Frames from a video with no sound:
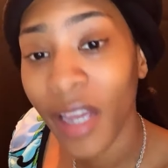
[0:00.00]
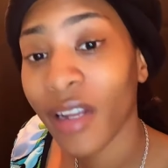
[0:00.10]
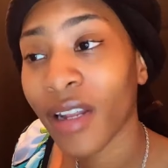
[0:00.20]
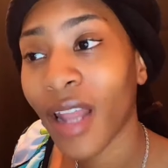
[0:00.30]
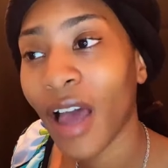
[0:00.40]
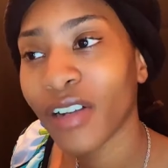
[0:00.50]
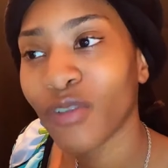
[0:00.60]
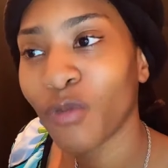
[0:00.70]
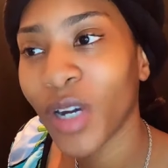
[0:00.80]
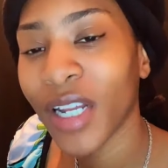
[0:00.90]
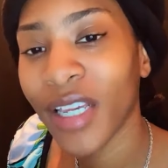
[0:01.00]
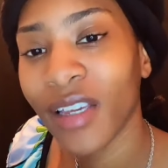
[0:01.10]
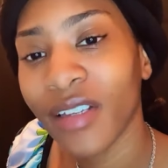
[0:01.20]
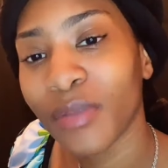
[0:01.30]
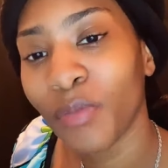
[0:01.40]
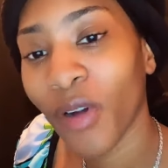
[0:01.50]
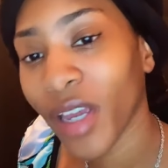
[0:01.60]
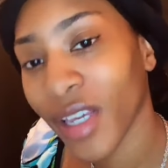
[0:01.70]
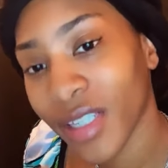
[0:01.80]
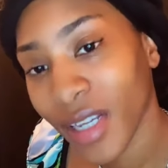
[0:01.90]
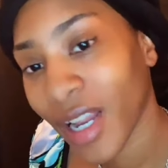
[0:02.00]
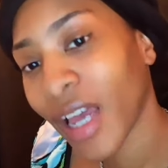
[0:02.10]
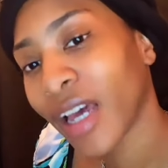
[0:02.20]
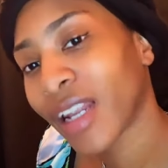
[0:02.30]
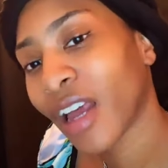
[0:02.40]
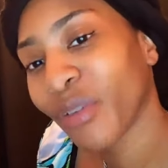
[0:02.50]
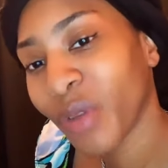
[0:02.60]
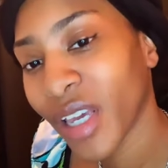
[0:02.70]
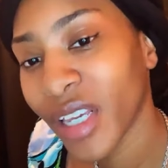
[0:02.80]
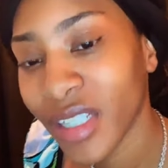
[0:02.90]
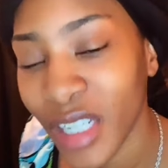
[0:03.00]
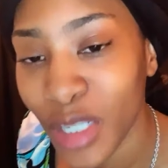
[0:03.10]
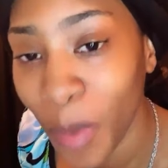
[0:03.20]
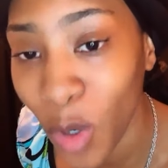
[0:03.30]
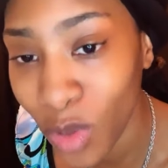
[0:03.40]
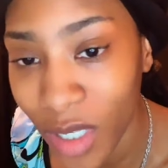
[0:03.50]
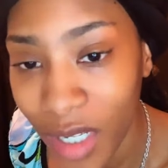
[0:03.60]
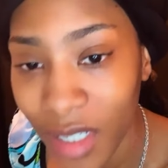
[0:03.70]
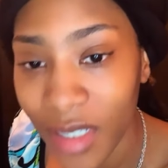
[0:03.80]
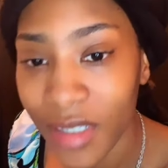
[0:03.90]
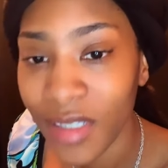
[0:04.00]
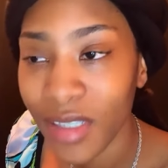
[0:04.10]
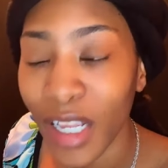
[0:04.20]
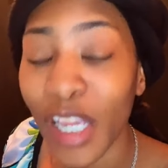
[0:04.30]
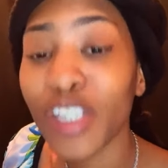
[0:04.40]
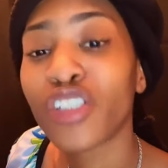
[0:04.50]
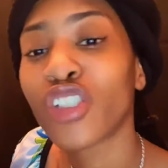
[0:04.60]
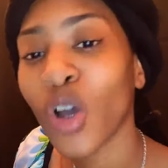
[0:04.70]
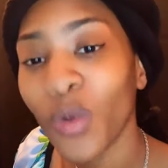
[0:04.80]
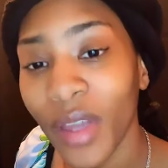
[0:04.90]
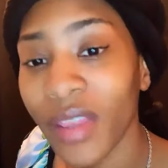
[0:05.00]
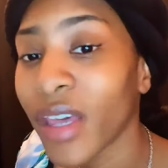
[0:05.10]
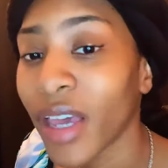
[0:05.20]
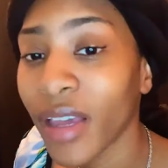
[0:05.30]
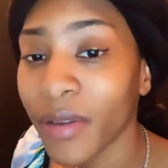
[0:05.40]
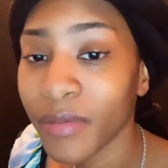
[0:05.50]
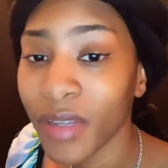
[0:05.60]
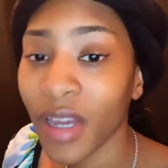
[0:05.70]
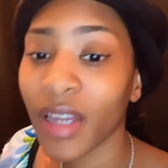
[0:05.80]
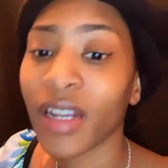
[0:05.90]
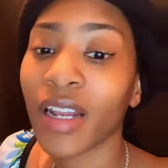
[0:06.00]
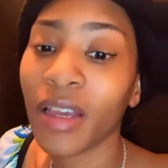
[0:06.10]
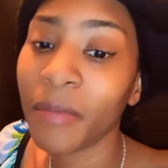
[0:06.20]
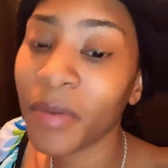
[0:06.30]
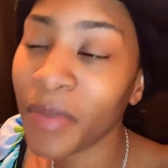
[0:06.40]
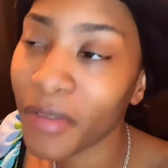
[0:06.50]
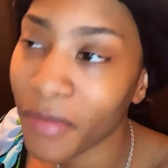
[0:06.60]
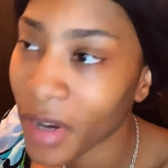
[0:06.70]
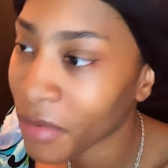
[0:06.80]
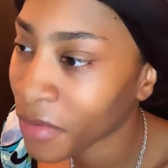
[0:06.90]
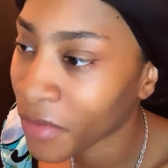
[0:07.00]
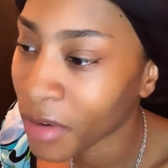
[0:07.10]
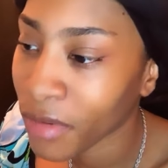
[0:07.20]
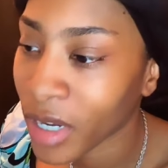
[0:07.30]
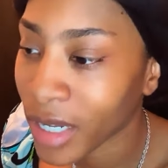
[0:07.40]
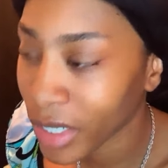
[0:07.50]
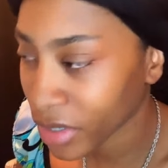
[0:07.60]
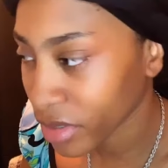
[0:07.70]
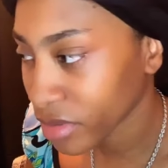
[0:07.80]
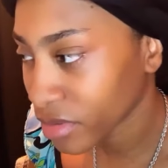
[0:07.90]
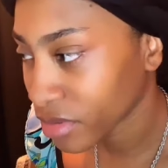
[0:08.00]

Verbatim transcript: And a lot of what he is bringing to light, a lot of what he is exposing is showing that. Now let me be very very clear.